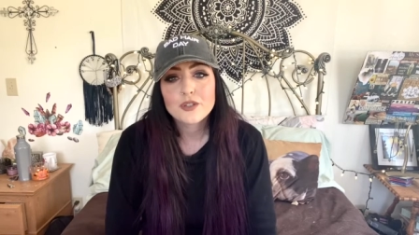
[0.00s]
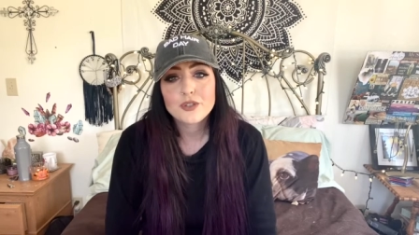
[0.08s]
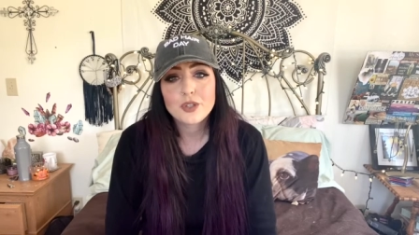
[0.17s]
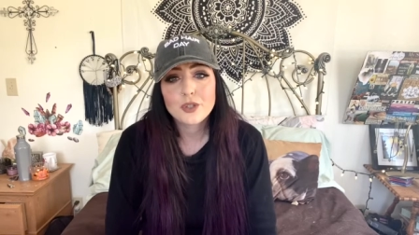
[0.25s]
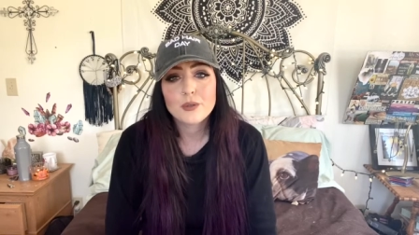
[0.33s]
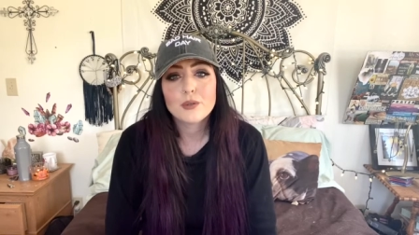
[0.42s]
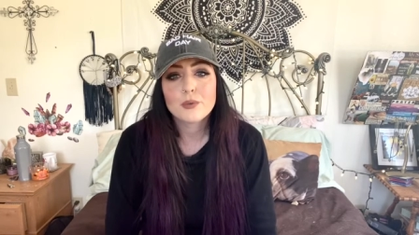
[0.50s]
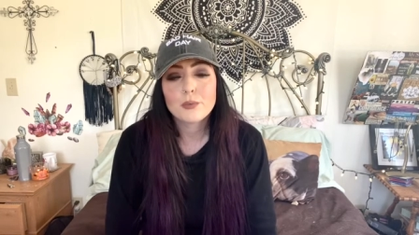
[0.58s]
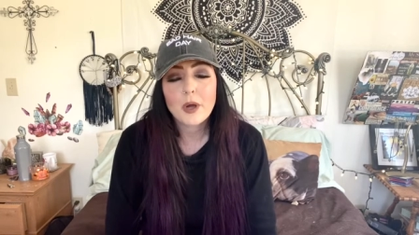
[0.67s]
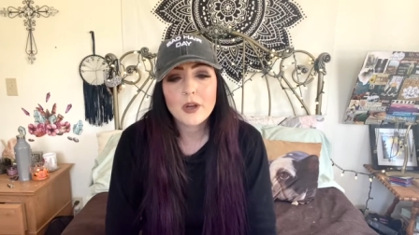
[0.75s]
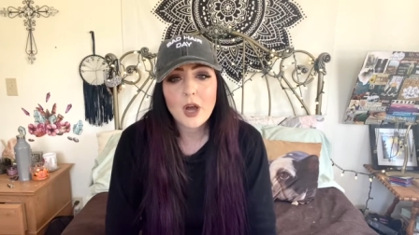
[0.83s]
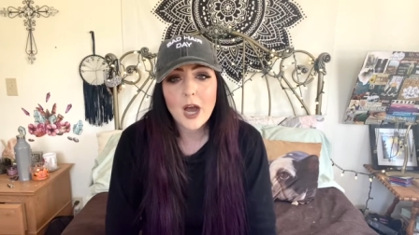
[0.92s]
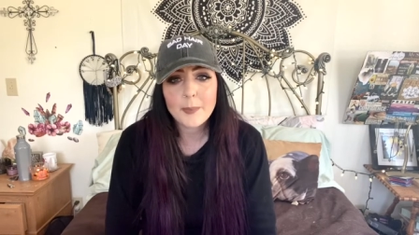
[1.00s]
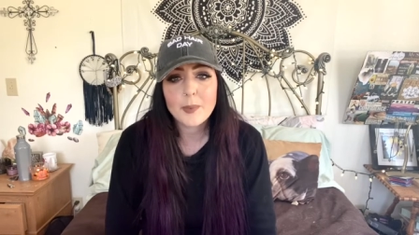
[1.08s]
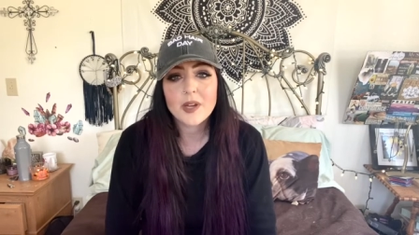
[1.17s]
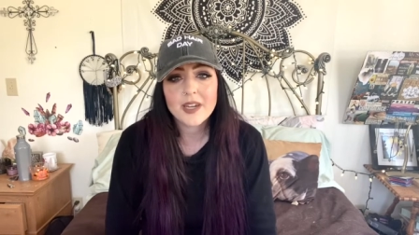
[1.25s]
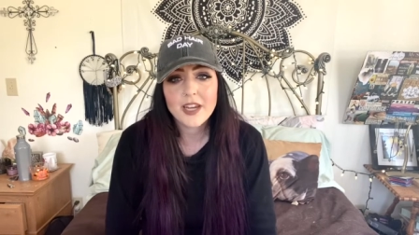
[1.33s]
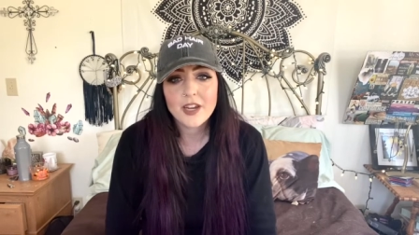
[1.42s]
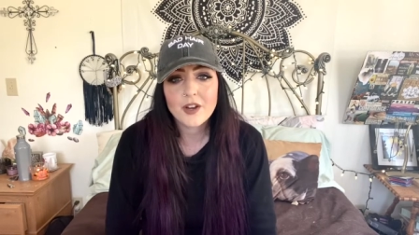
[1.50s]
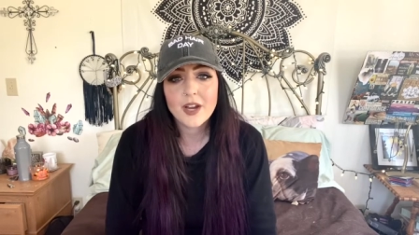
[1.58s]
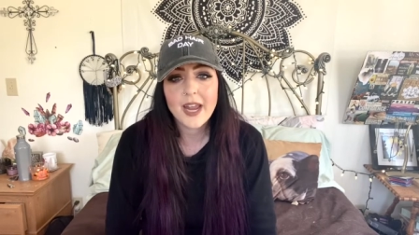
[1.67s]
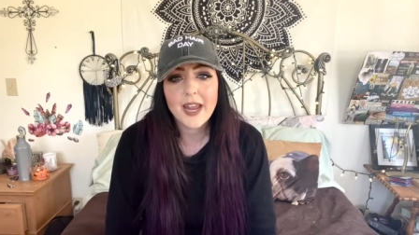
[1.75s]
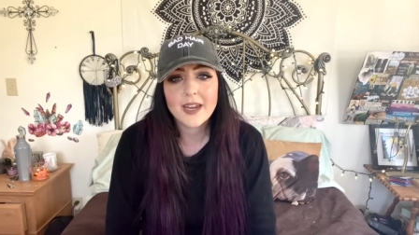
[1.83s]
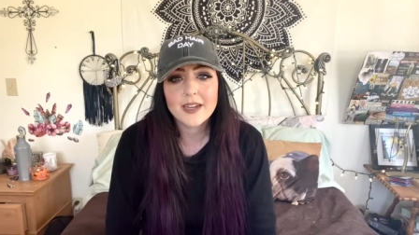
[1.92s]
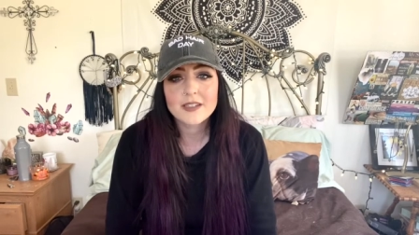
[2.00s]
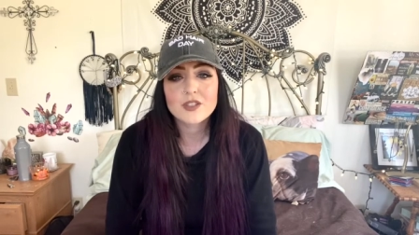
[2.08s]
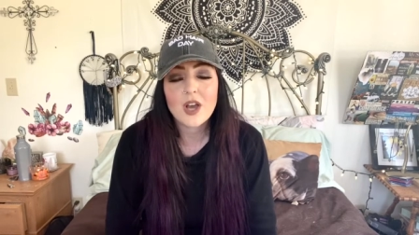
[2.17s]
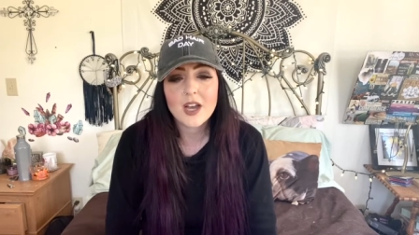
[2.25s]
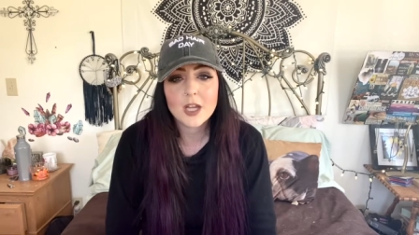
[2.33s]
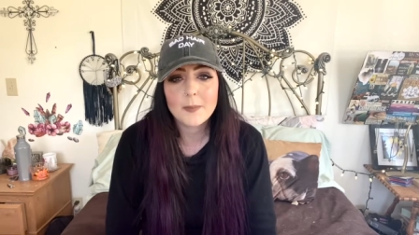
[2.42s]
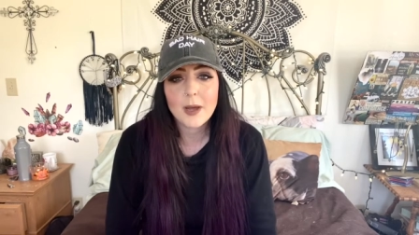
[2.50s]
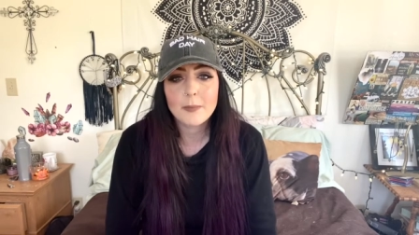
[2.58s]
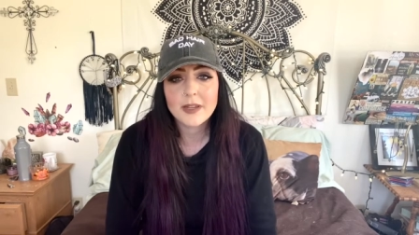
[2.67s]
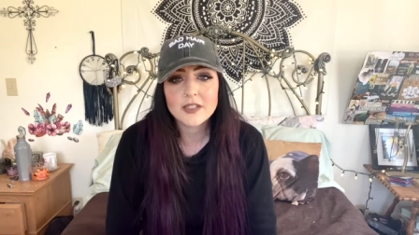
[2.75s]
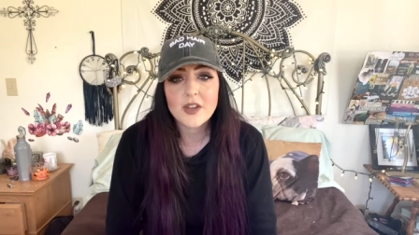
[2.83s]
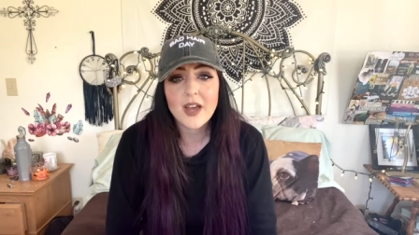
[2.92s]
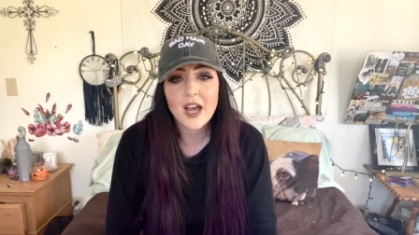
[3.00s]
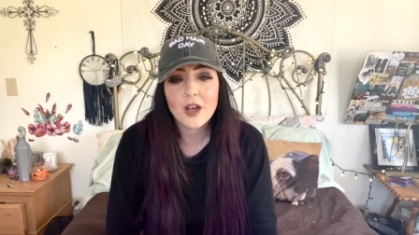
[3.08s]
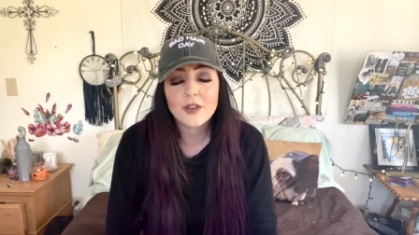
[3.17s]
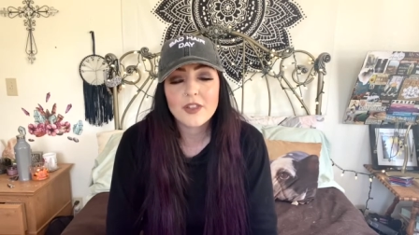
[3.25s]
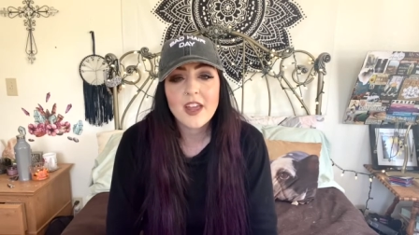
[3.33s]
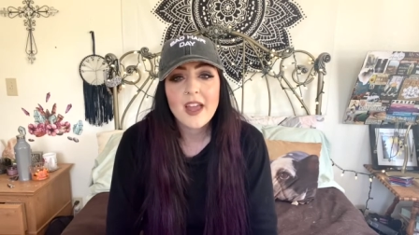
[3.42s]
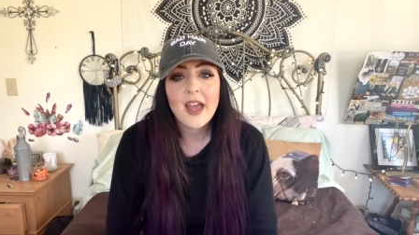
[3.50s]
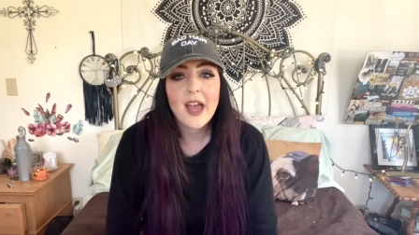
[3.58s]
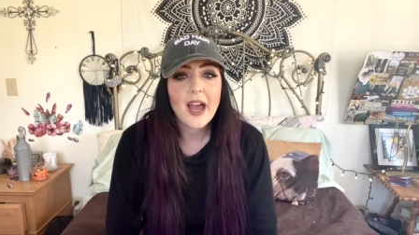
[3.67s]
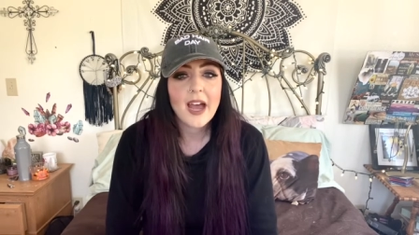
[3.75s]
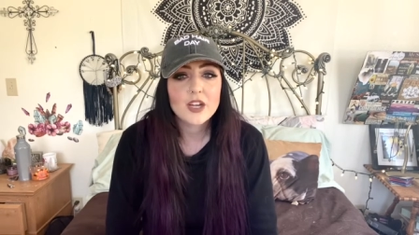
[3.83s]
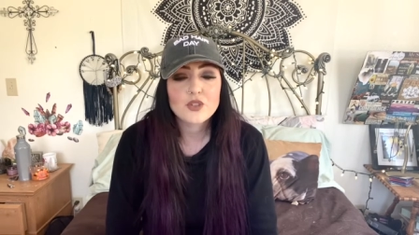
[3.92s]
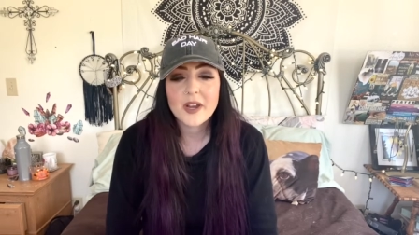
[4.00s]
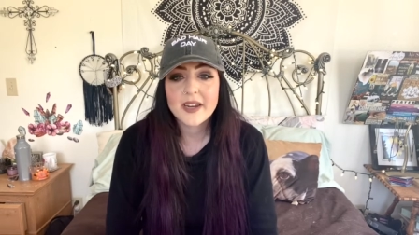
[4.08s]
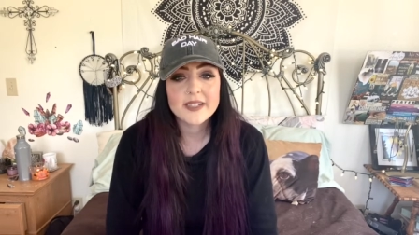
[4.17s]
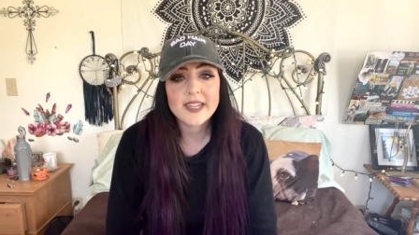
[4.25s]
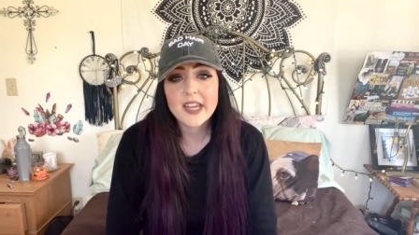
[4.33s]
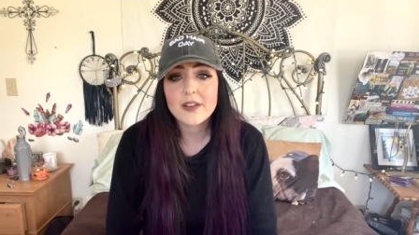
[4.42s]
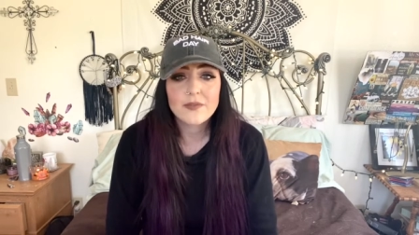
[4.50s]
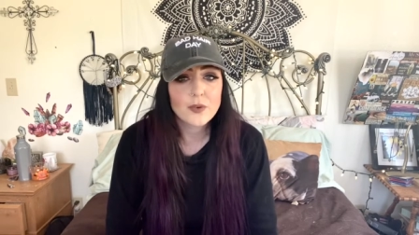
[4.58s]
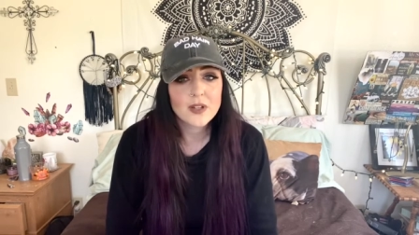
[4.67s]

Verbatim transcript: to hop on here and talk about mental health, I try to take full